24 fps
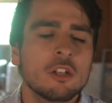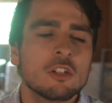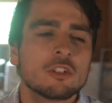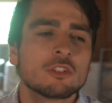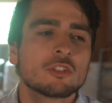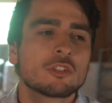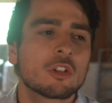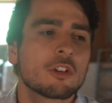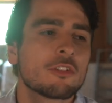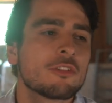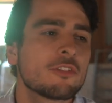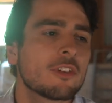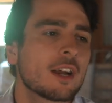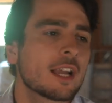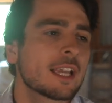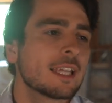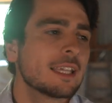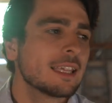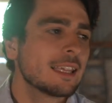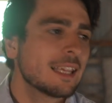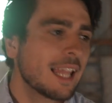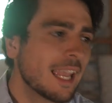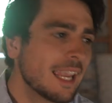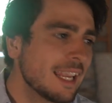so
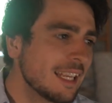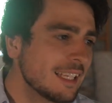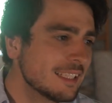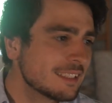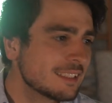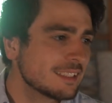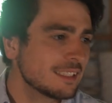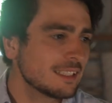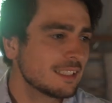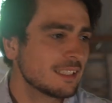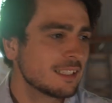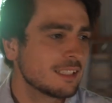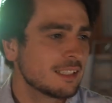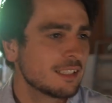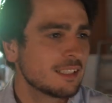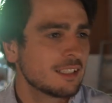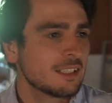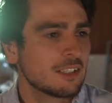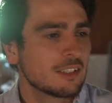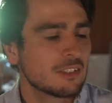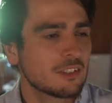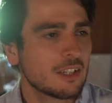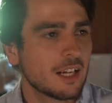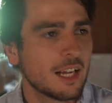fucking lazy,
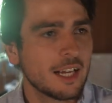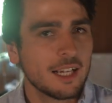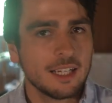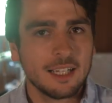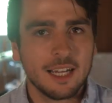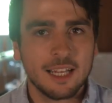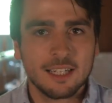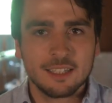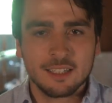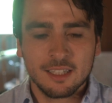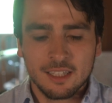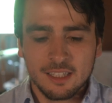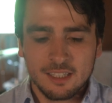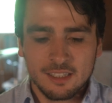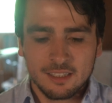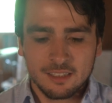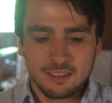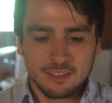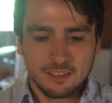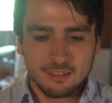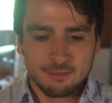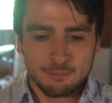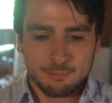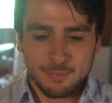right? And
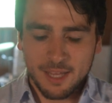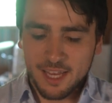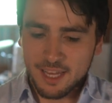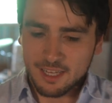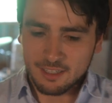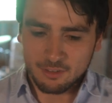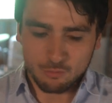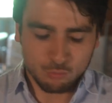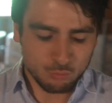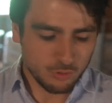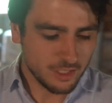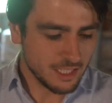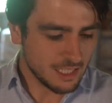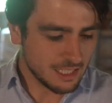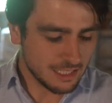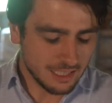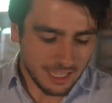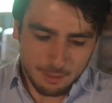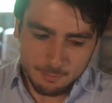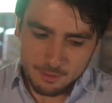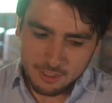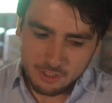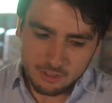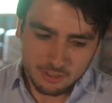man,
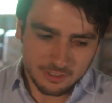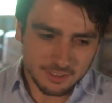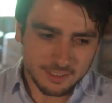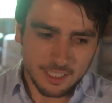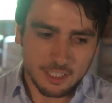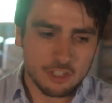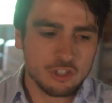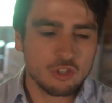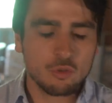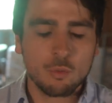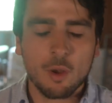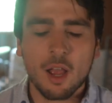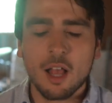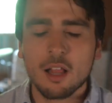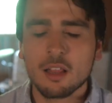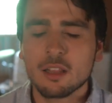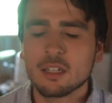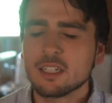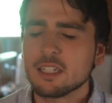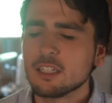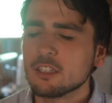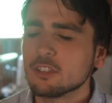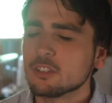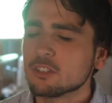reclaiming your
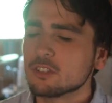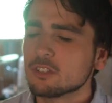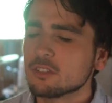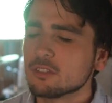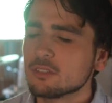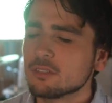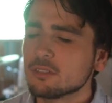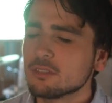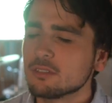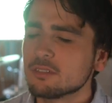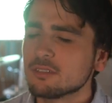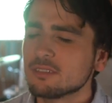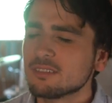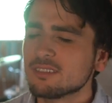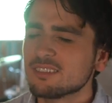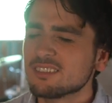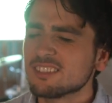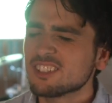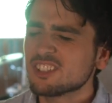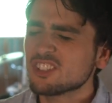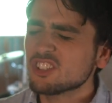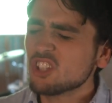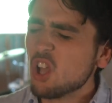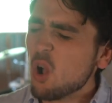sexuality is
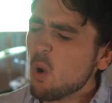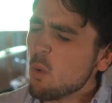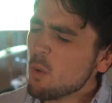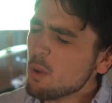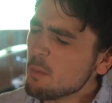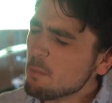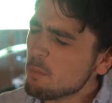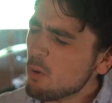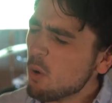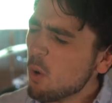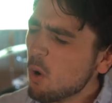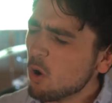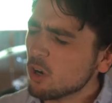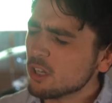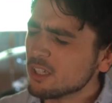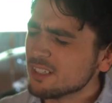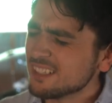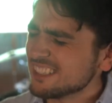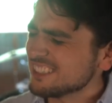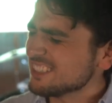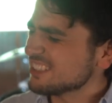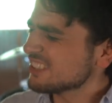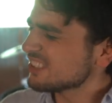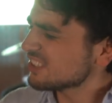so important
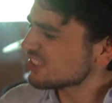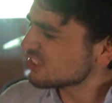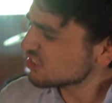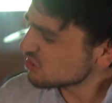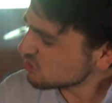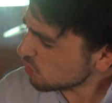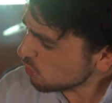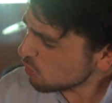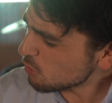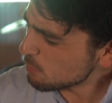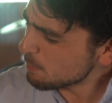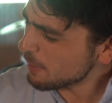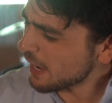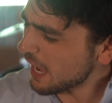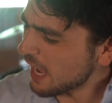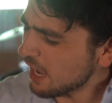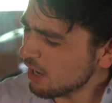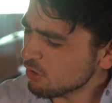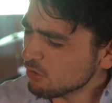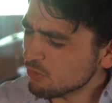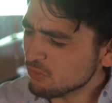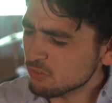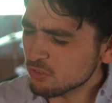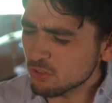and so
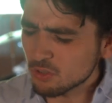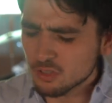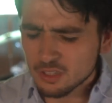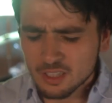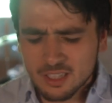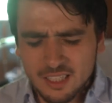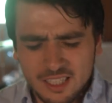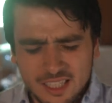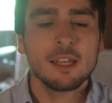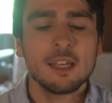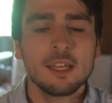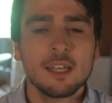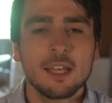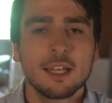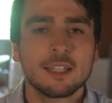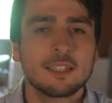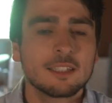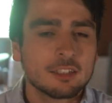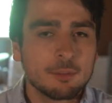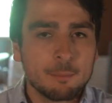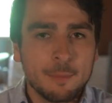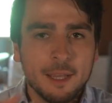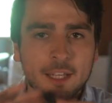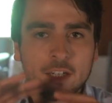powerful. It
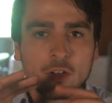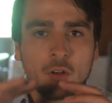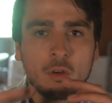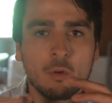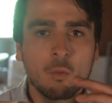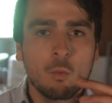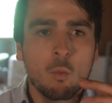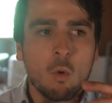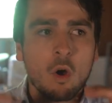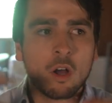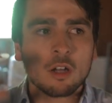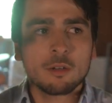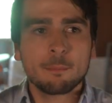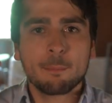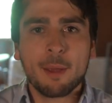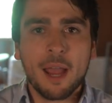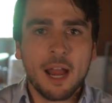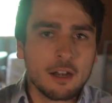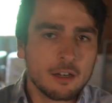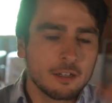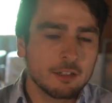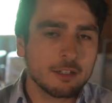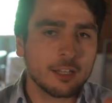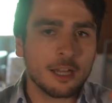doesn't matter what
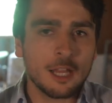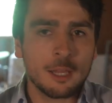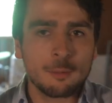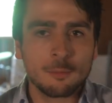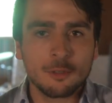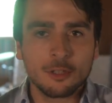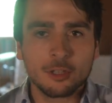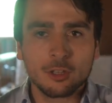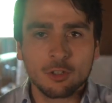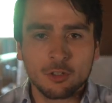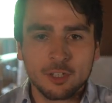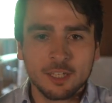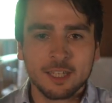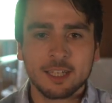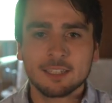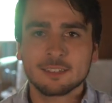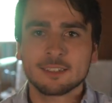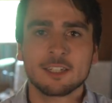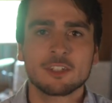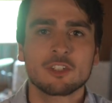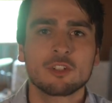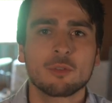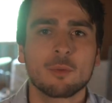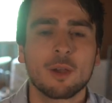paradigm you're looking at
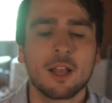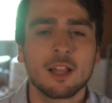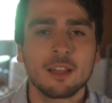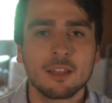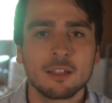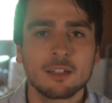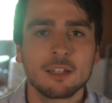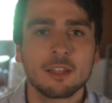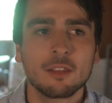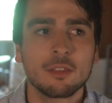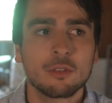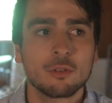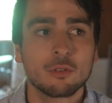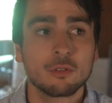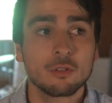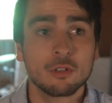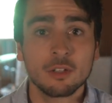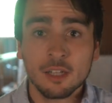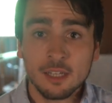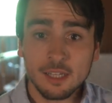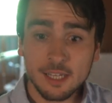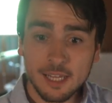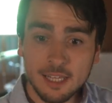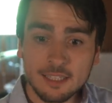sexuality
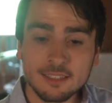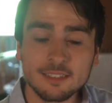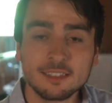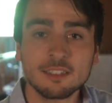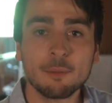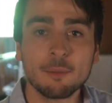through, it's